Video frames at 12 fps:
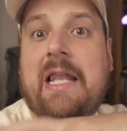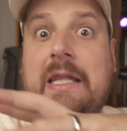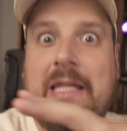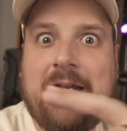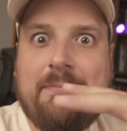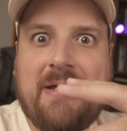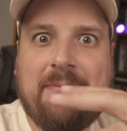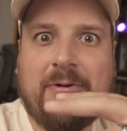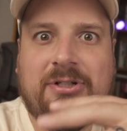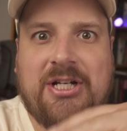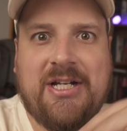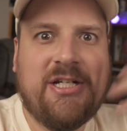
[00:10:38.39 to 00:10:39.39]
let
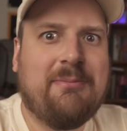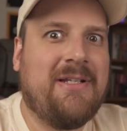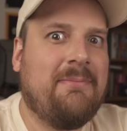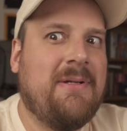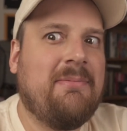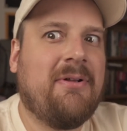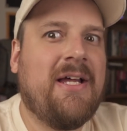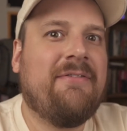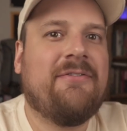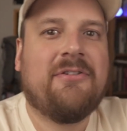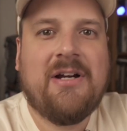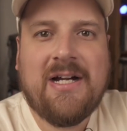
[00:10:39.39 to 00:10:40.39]
people change up, let people
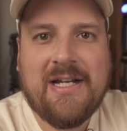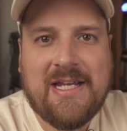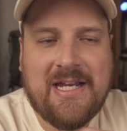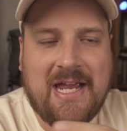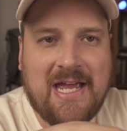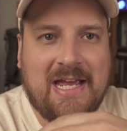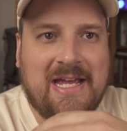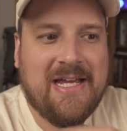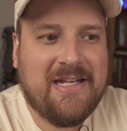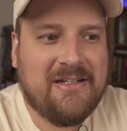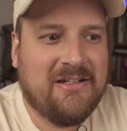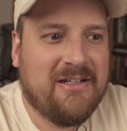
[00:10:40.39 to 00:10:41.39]
have variety,
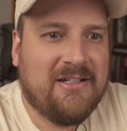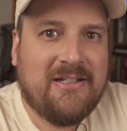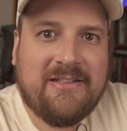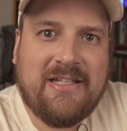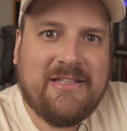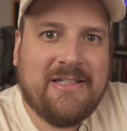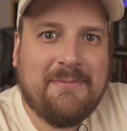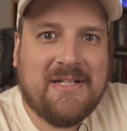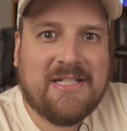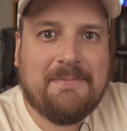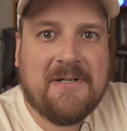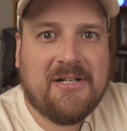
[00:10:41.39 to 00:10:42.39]
and let them
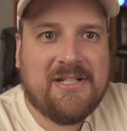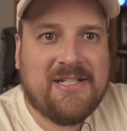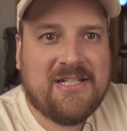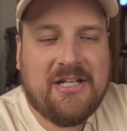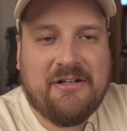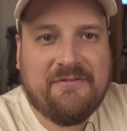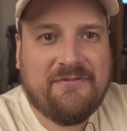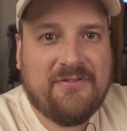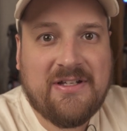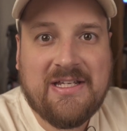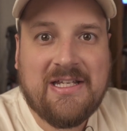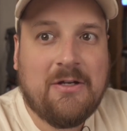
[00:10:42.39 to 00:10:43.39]
experience stuff
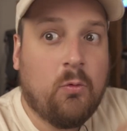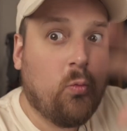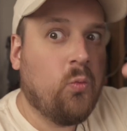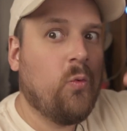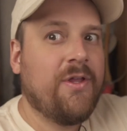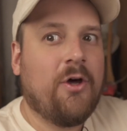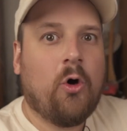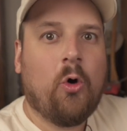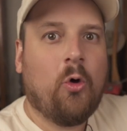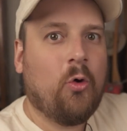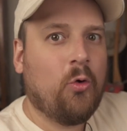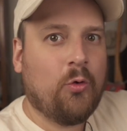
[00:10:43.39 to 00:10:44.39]
with a
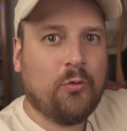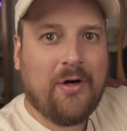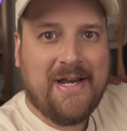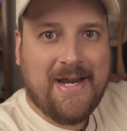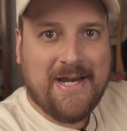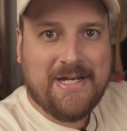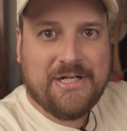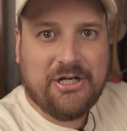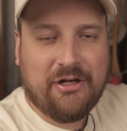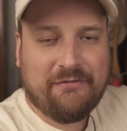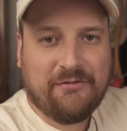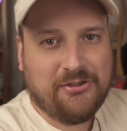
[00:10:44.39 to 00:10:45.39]
whole range
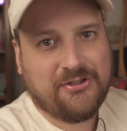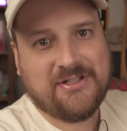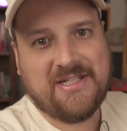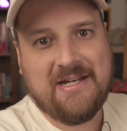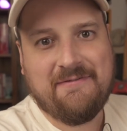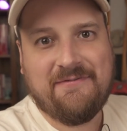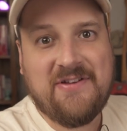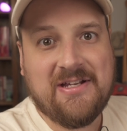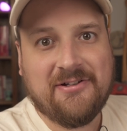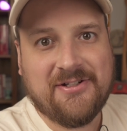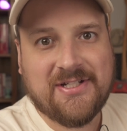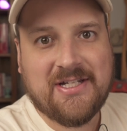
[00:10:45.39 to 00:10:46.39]
of looks and
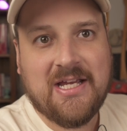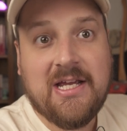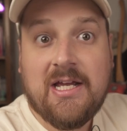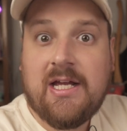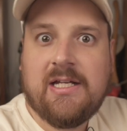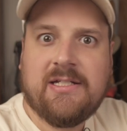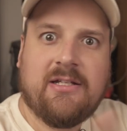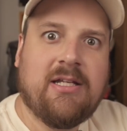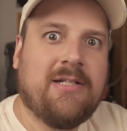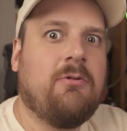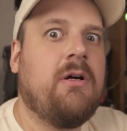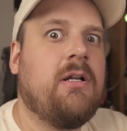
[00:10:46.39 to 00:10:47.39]
feels. And so
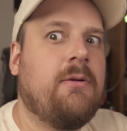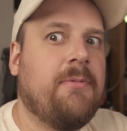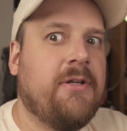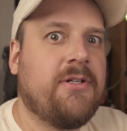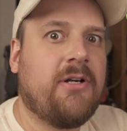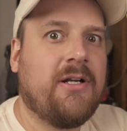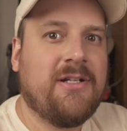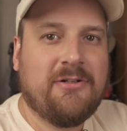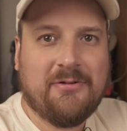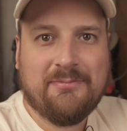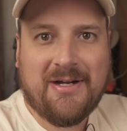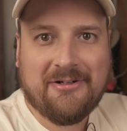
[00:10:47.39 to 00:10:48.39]
that's what I'm going to try to do
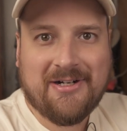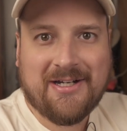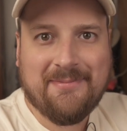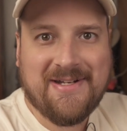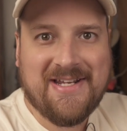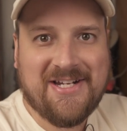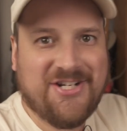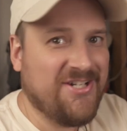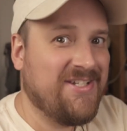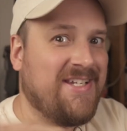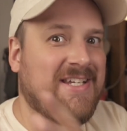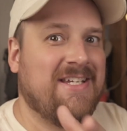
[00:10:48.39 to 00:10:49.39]
with my
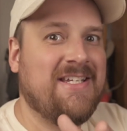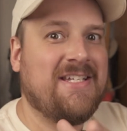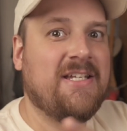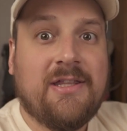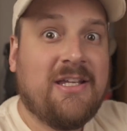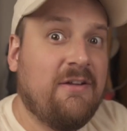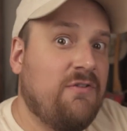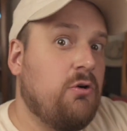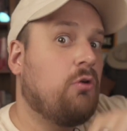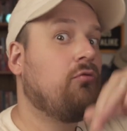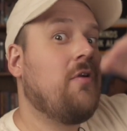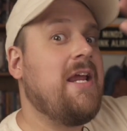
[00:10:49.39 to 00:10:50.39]
recommendations, is give you
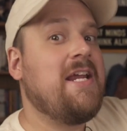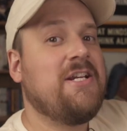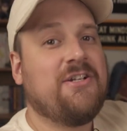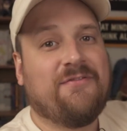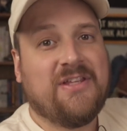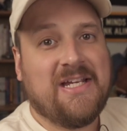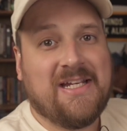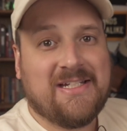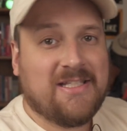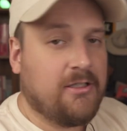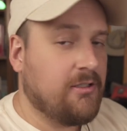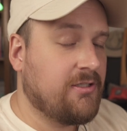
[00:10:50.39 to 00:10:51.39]
a range of things
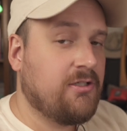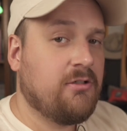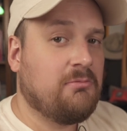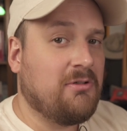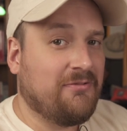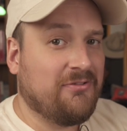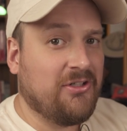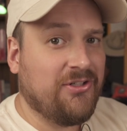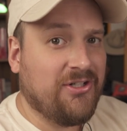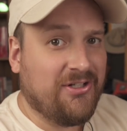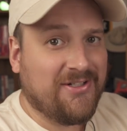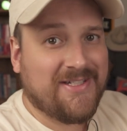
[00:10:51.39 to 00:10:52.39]
that are suitable for
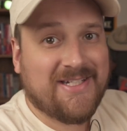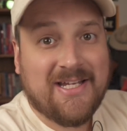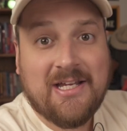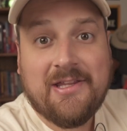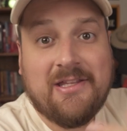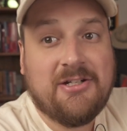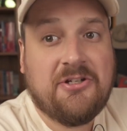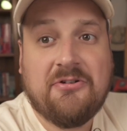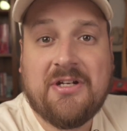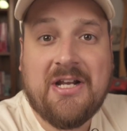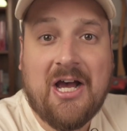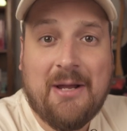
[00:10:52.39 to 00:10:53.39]
adults that you
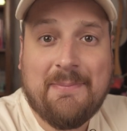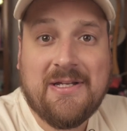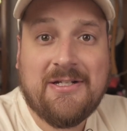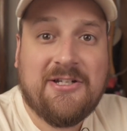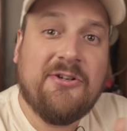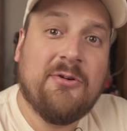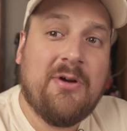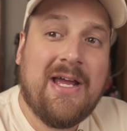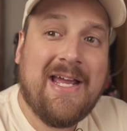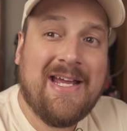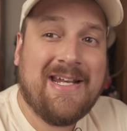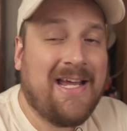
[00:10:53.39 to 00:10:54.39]
can hop into,
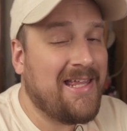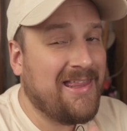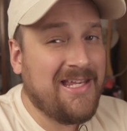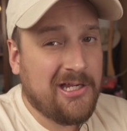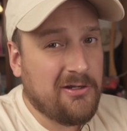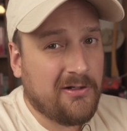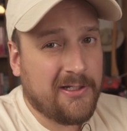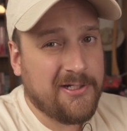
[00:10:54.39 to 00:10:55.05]
and I think you'll